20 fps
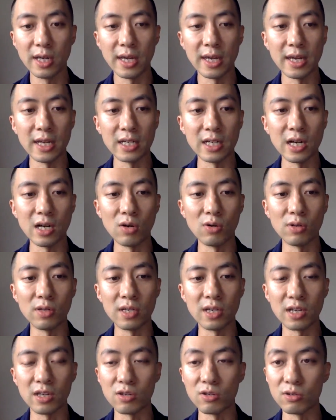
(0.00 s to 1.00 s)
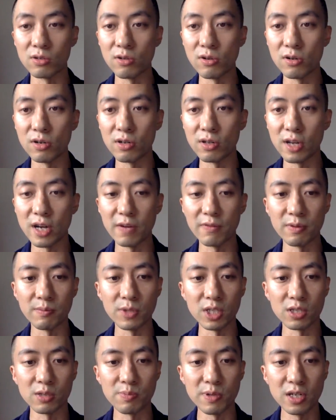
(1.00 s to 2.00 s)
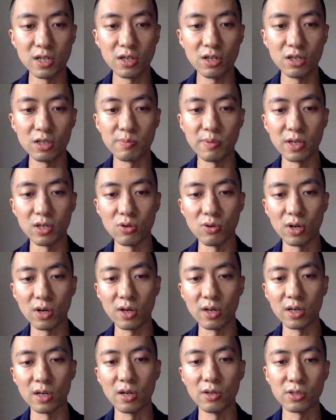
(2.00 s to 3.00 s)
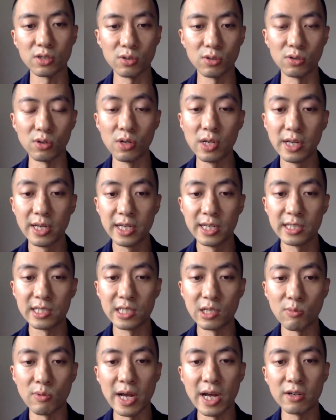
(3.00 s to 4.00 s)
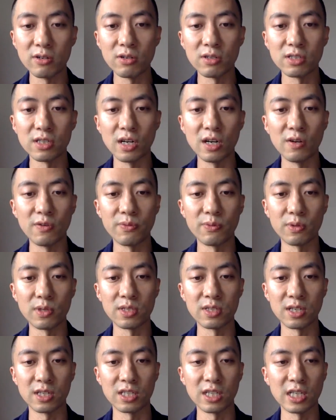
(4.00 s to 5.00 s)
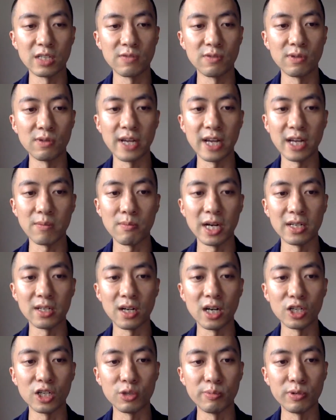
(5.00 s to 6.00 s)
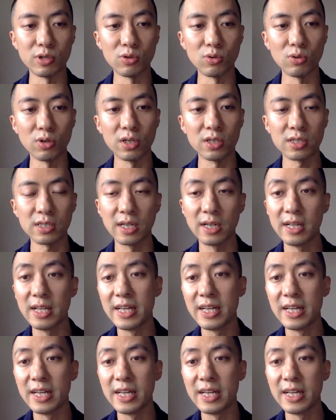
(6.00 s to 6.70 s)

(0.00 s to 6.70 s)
And not only can you learn a lot from the speakers, but you can also surround yourself with successful, like-minded entrepreneurs.